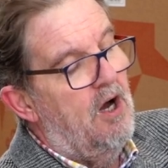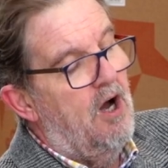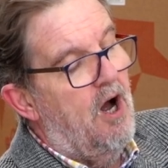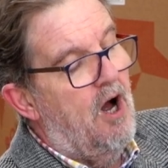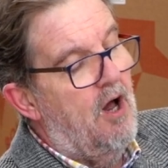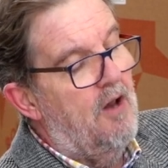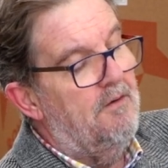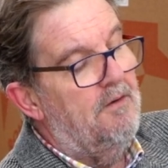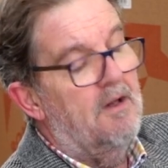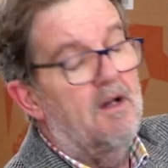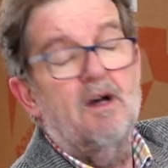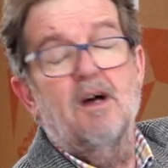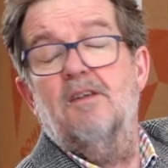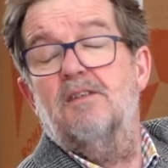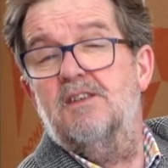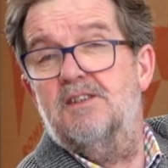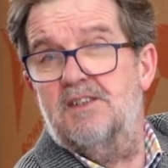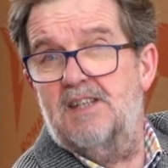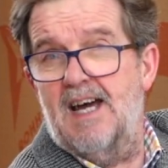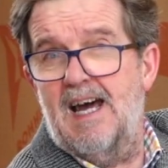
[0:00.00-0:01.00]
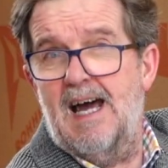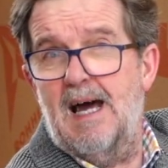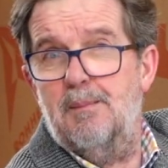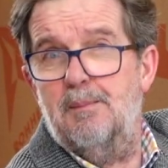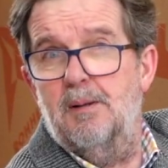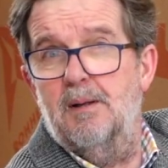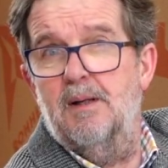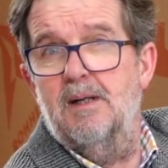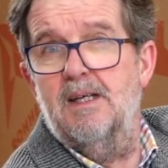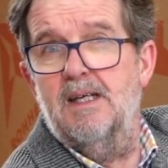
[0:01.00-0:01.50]
on the tab
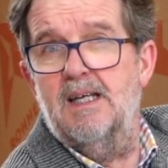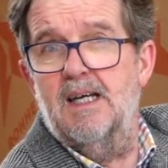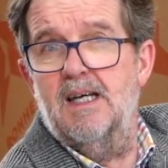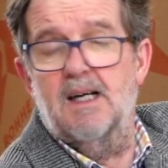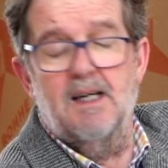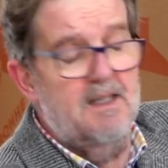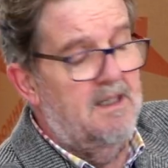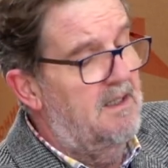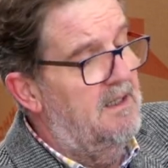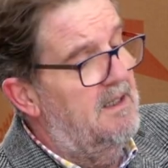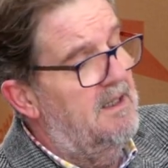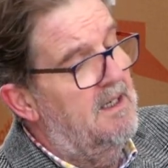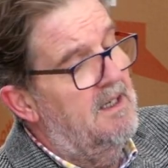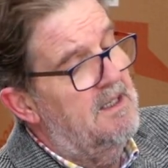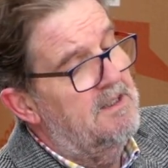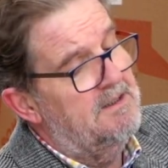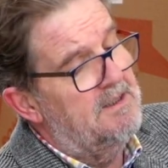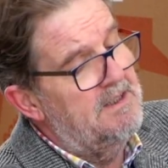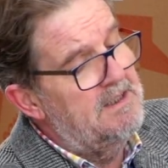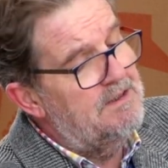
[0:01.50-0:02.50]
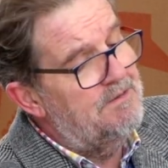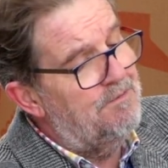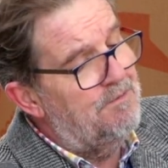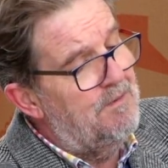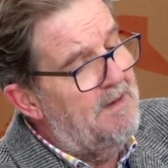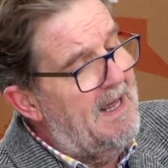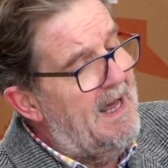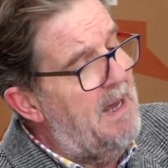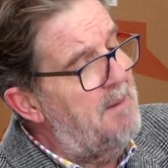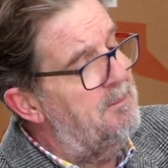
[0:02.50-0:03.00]
here. So this
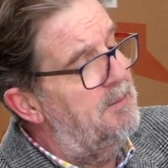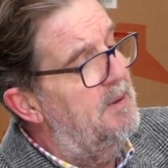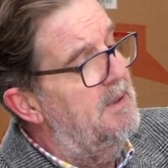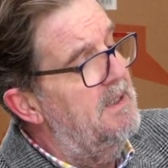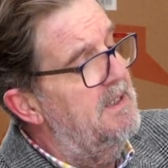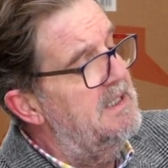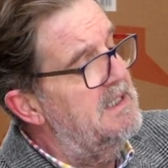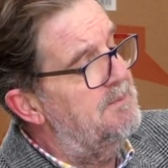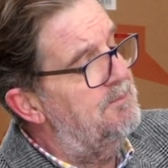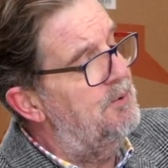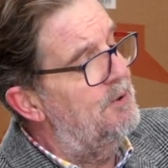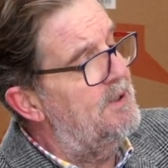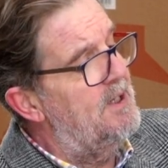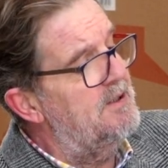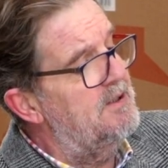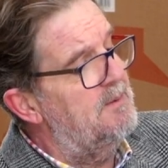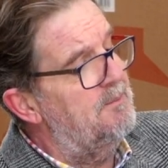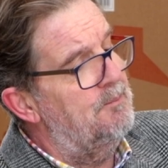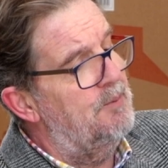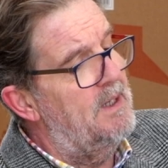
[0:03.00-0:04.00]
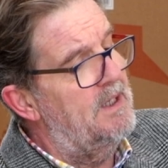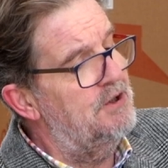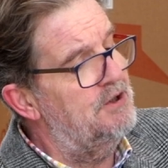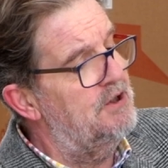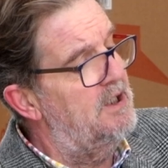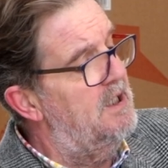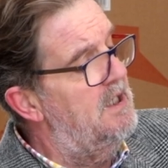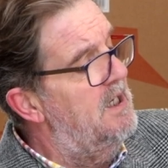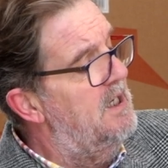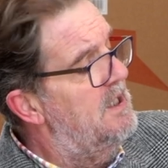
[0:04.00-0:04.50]
flap is put under
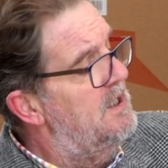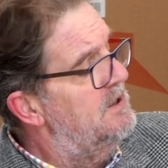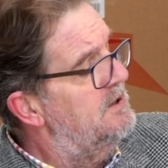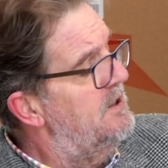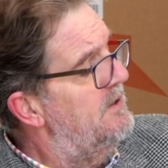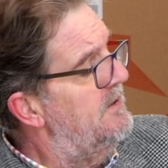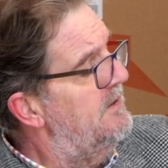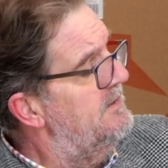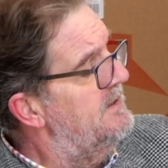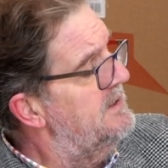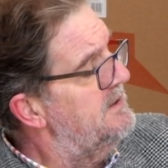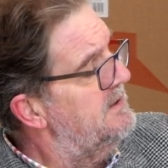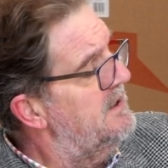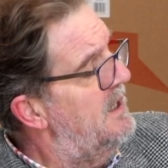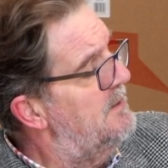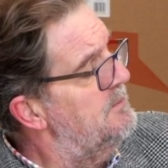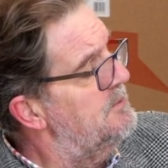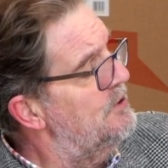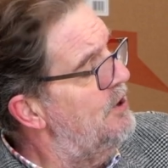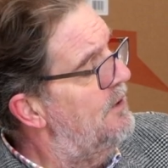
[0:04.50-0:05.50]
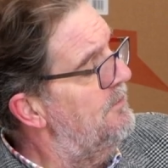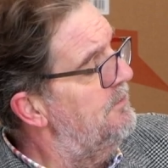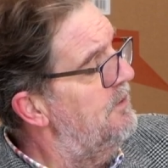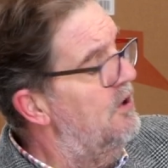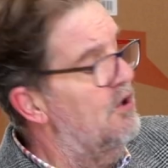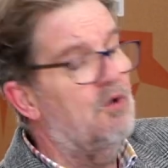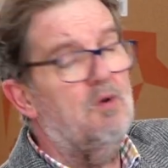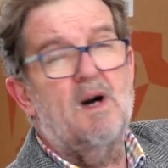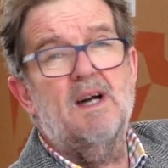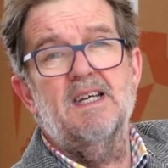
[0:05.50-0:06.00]
pressure so that this comes off
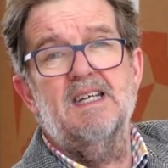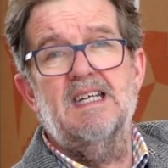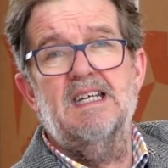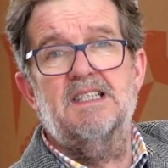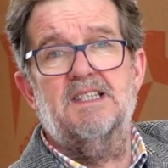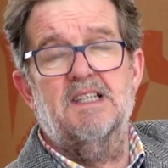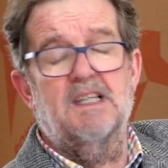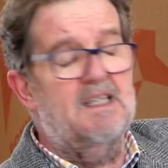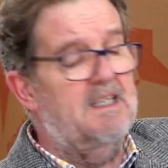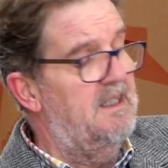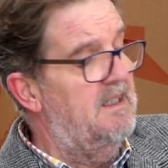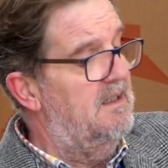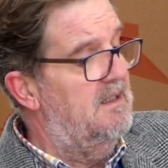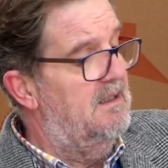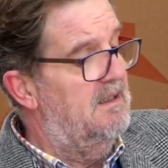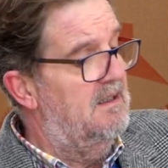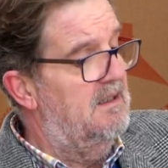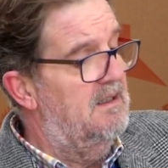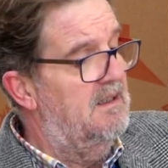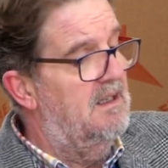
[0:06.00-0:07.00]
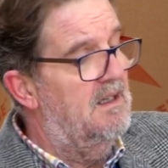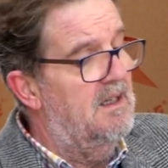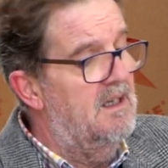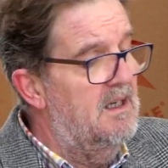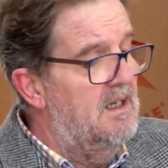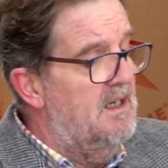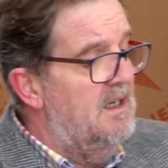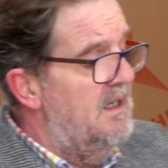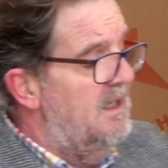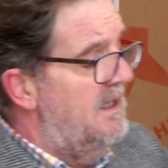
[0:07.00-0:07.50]
quite easily.
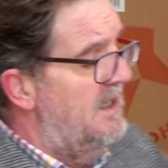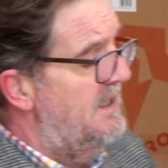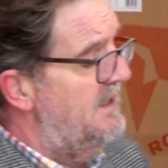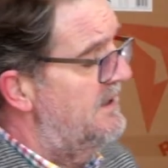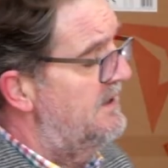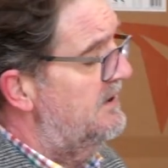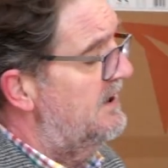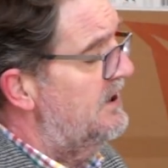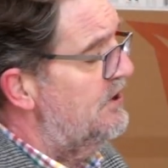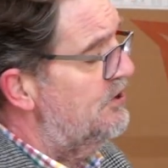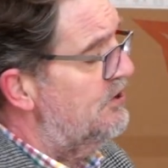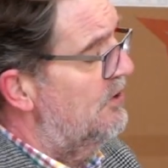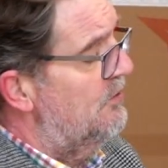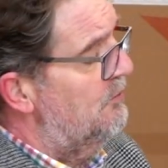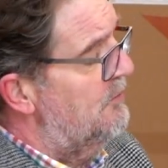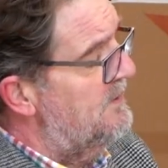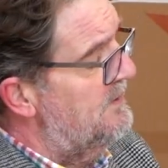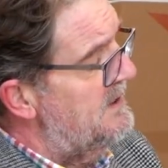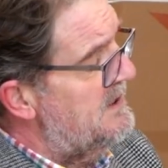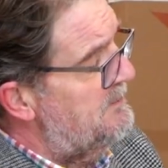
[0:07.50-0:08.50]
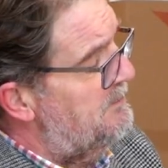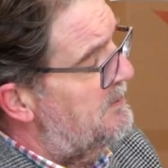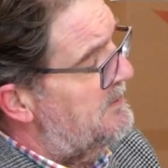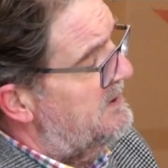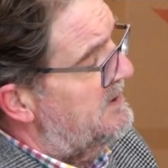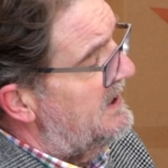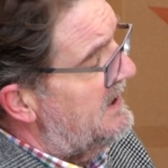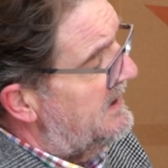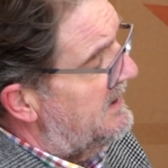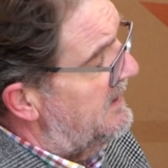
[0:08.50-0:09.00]
In addition, with this
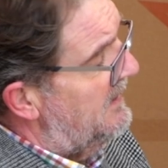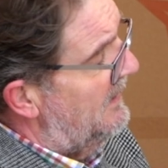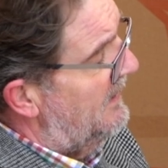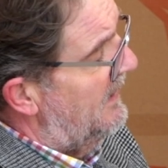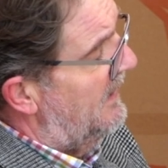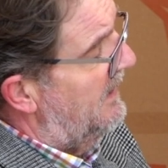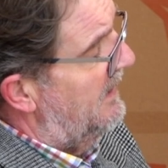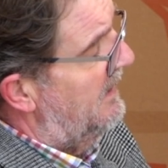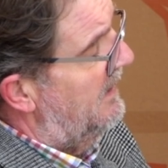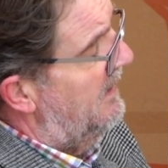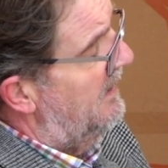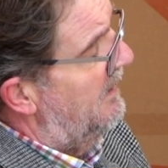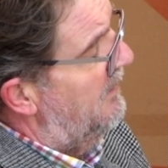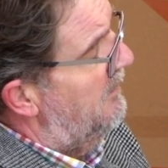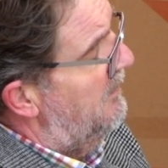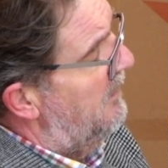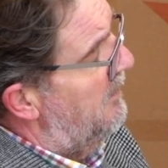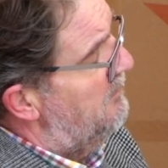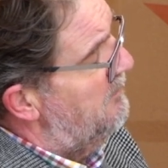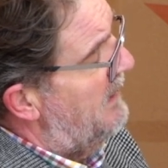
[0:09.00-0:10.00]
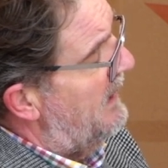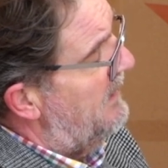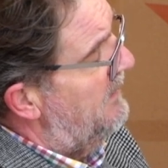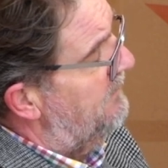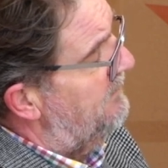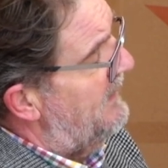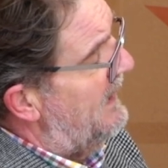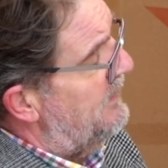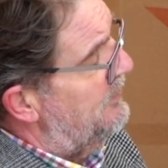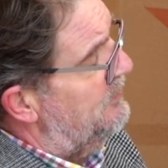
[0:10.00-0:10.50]
particular
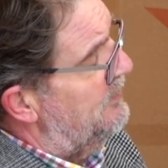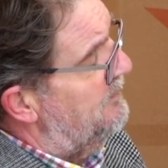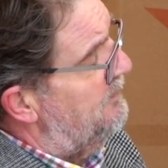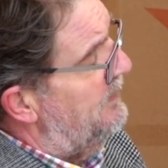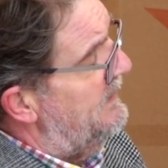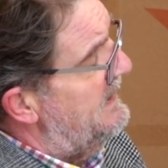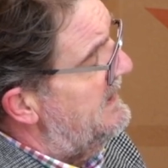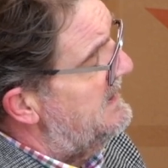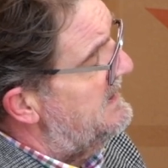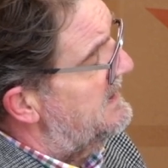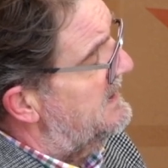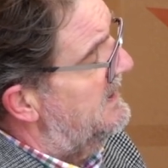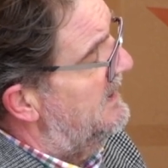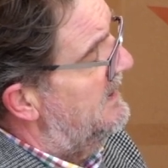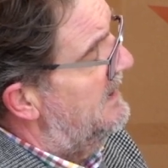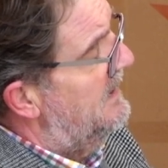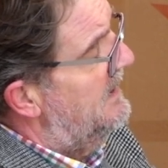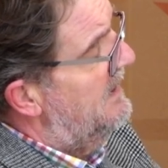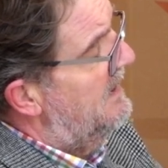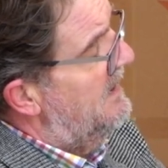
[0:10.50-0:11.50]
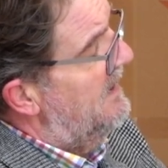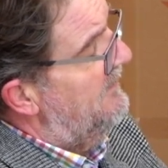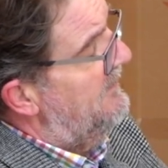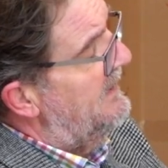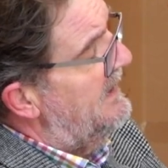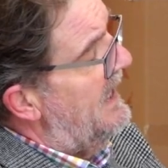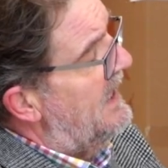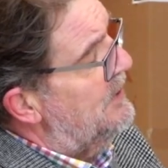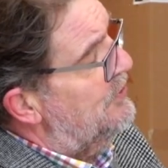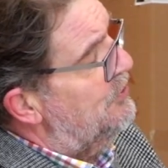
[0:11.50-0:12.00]
manufactured piece,
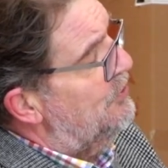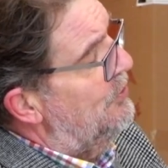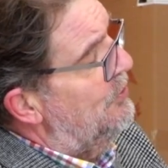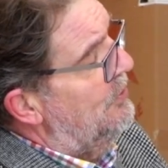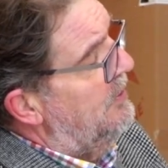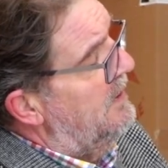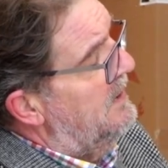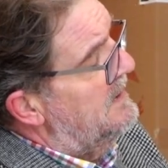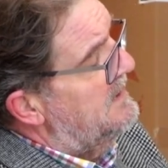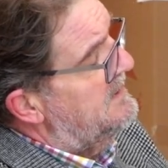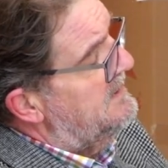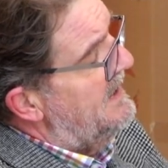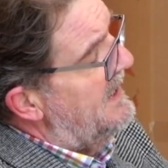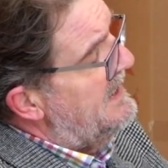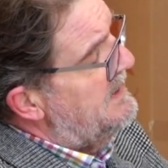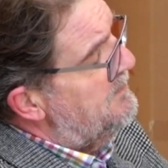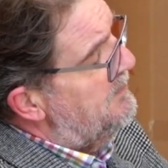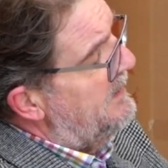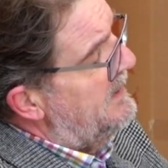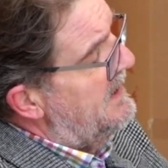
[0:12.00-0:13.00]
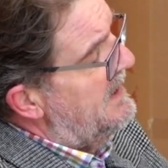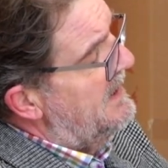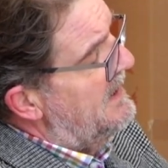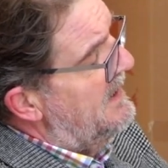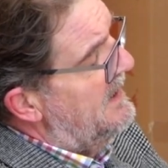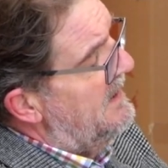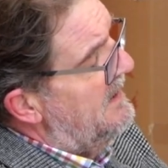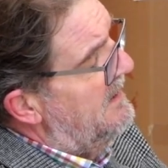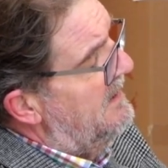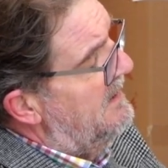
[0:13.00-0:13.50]
the actual tape
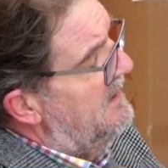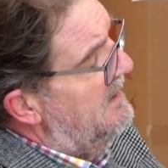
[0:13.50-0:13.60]
here,